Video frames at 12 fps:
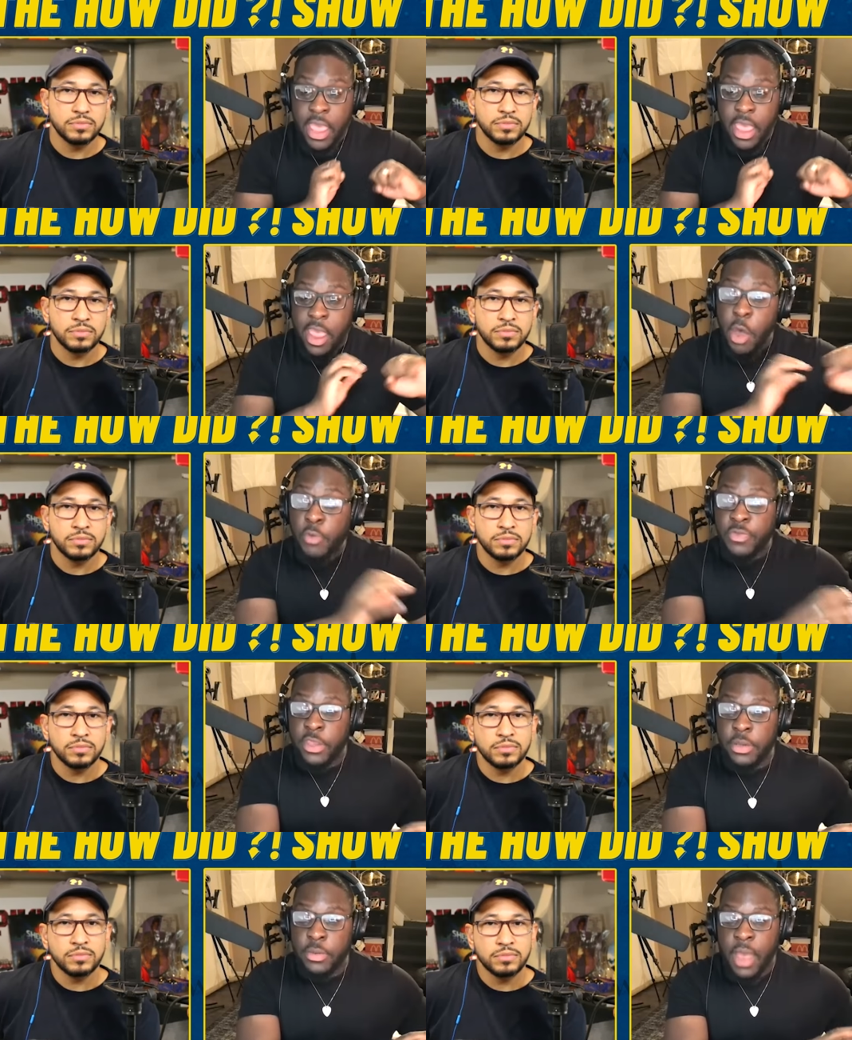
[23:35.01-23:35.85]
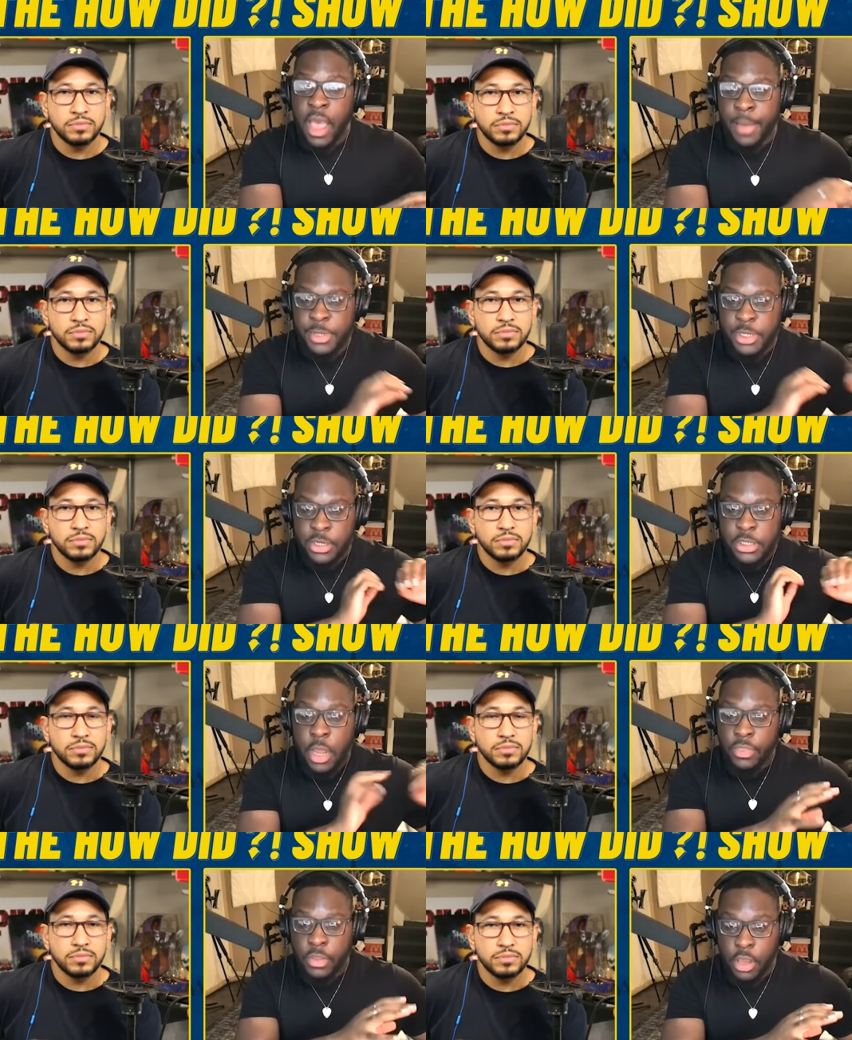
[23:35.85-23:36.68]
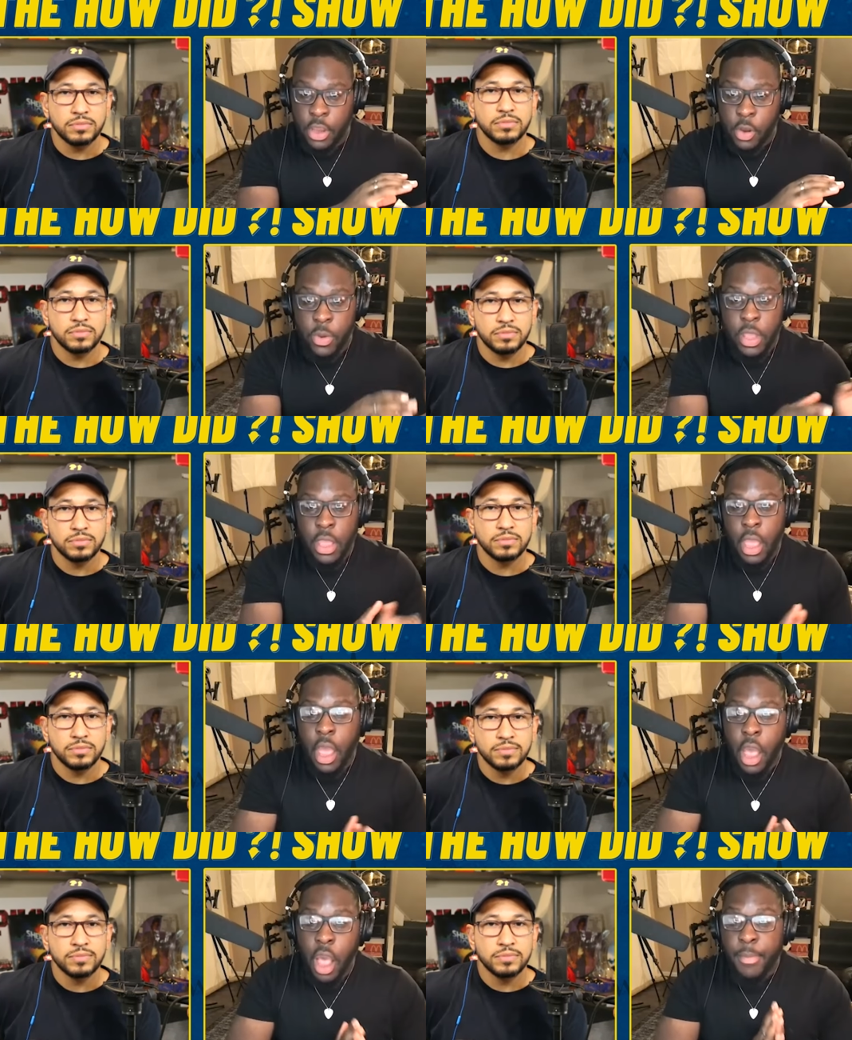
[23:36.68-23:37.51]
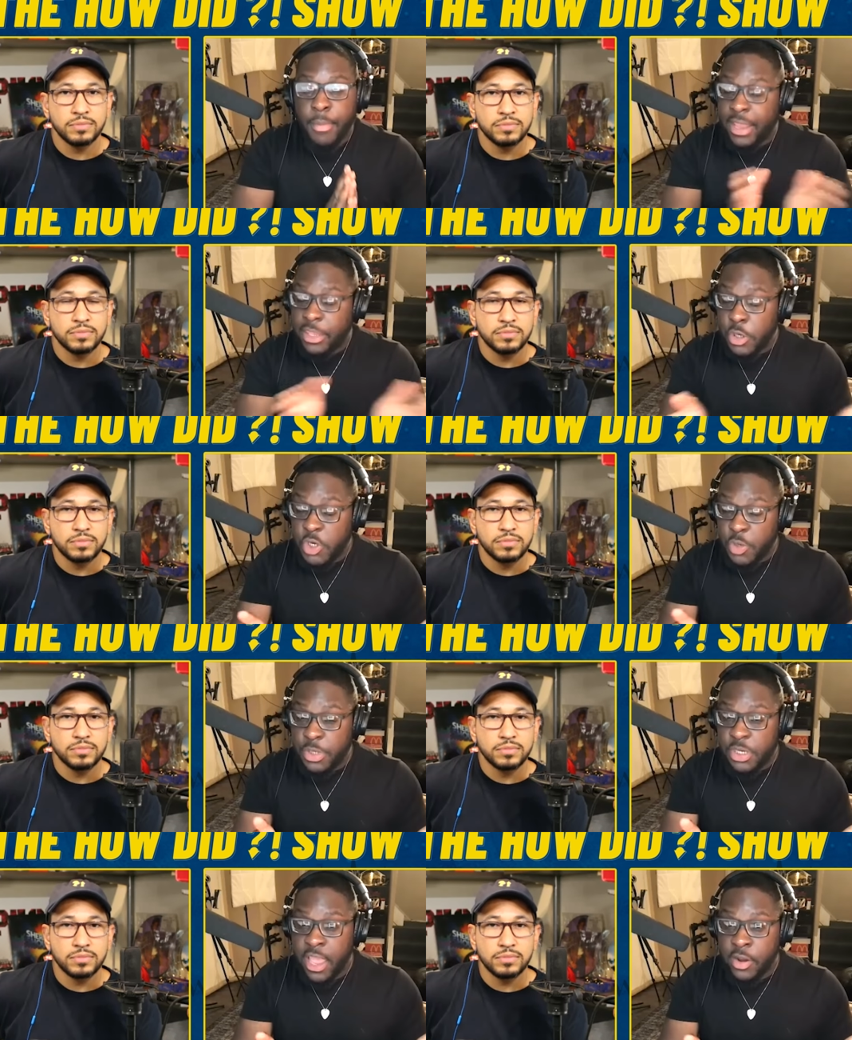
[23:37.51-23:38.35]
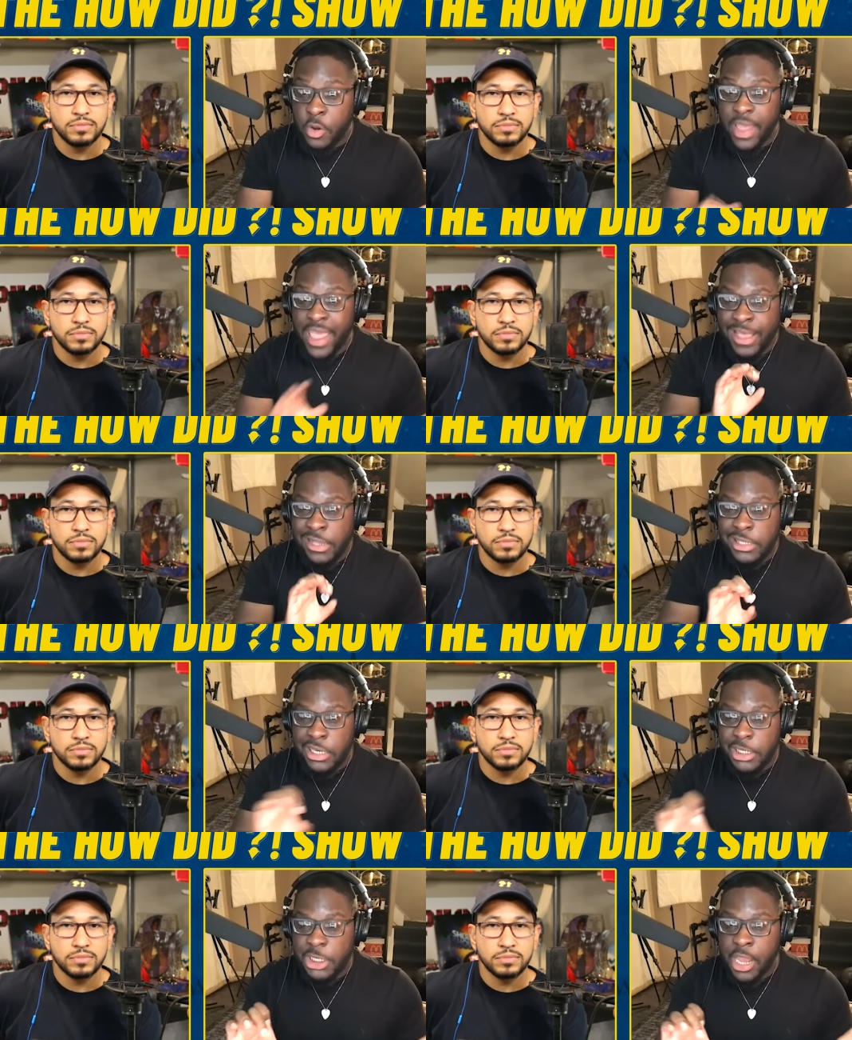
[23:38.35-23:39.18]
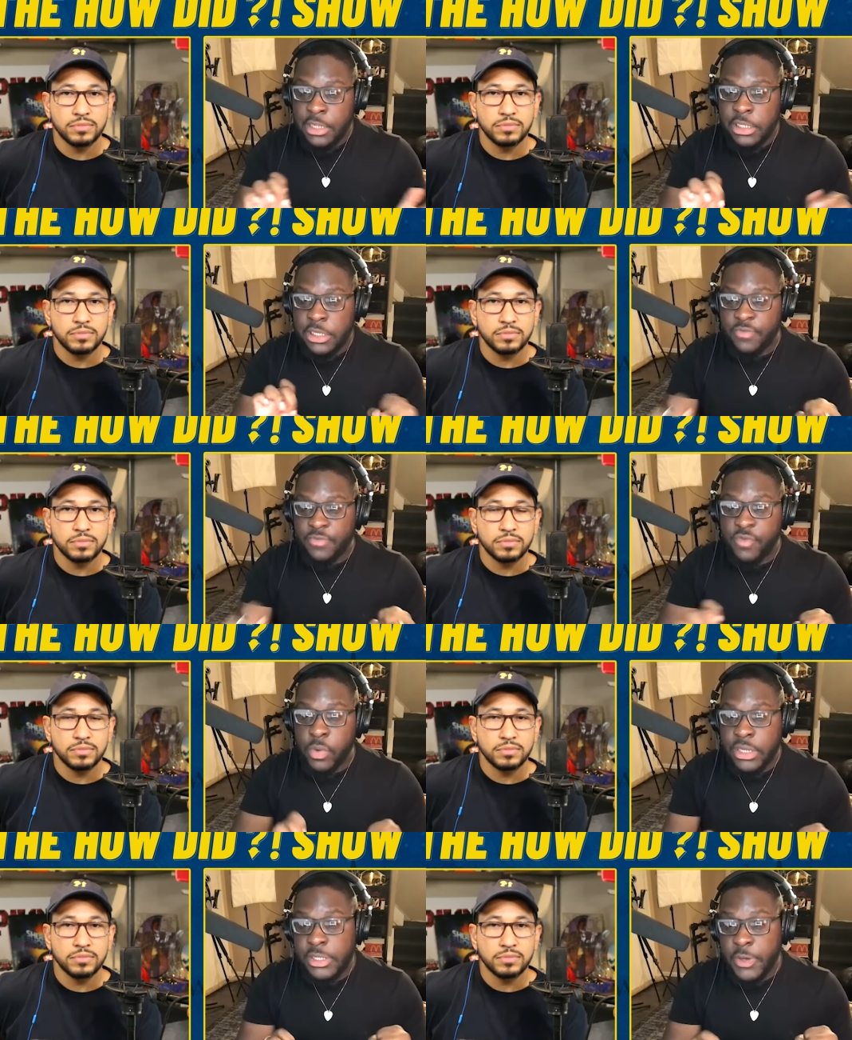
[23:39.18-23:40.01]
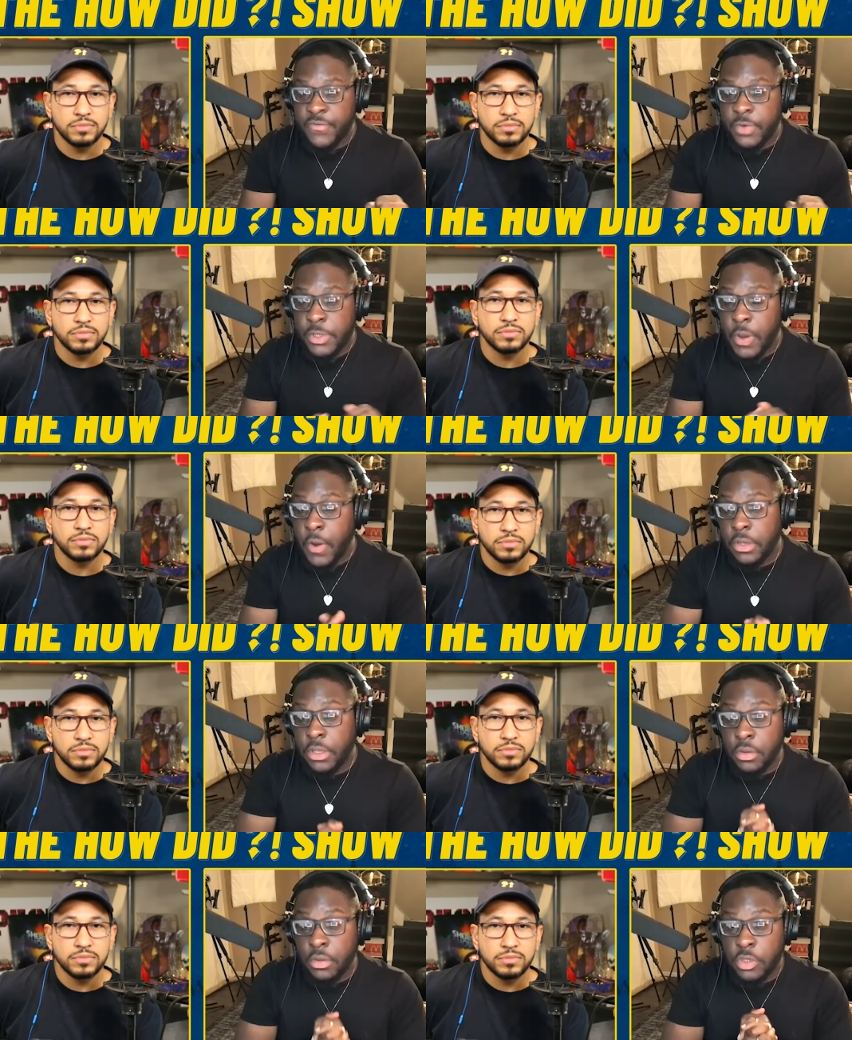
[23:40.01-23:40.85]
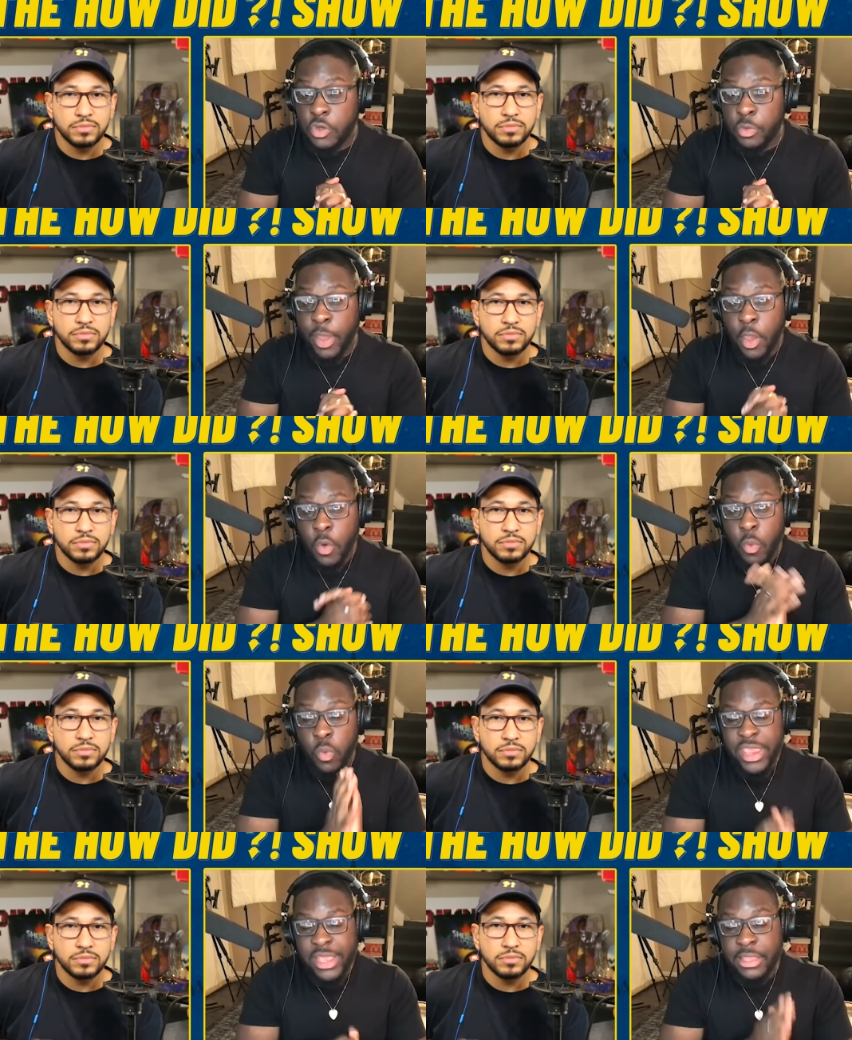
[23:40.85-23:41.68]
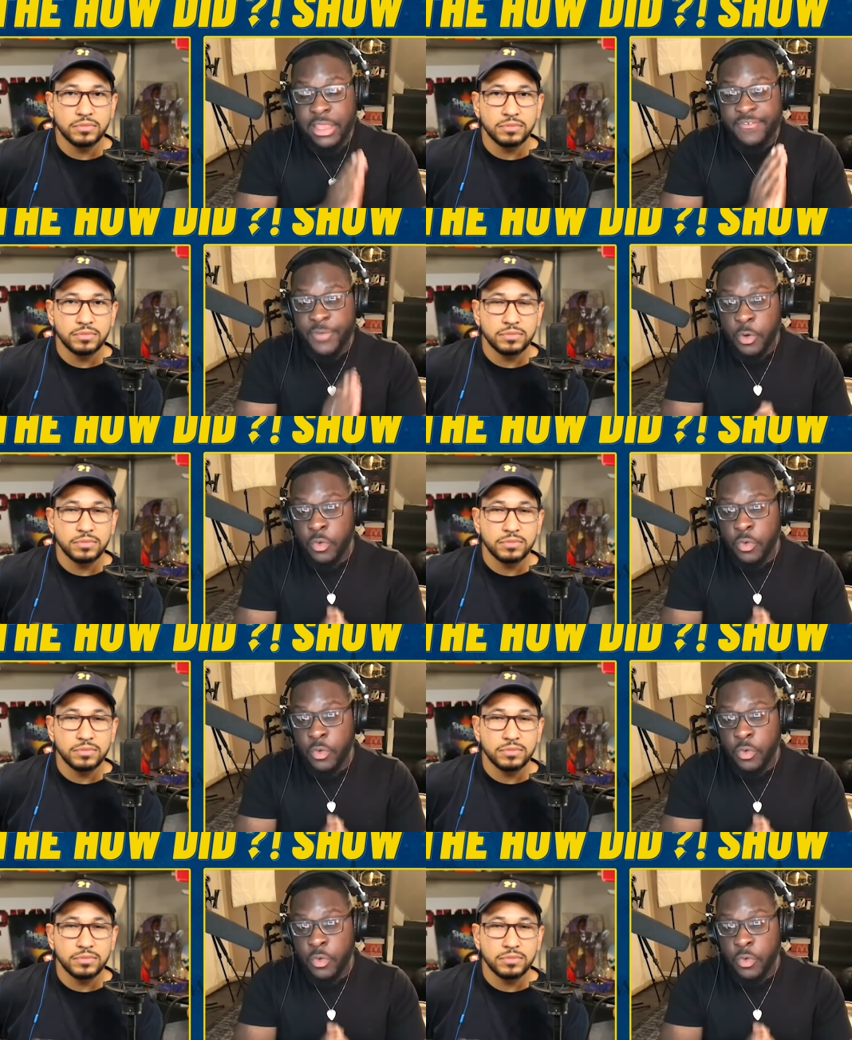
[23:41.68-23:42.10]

Speaker 1: healthy options on the go. Um, my YouTube channel, S. Johnson Voiceovers on YouTube, weekly food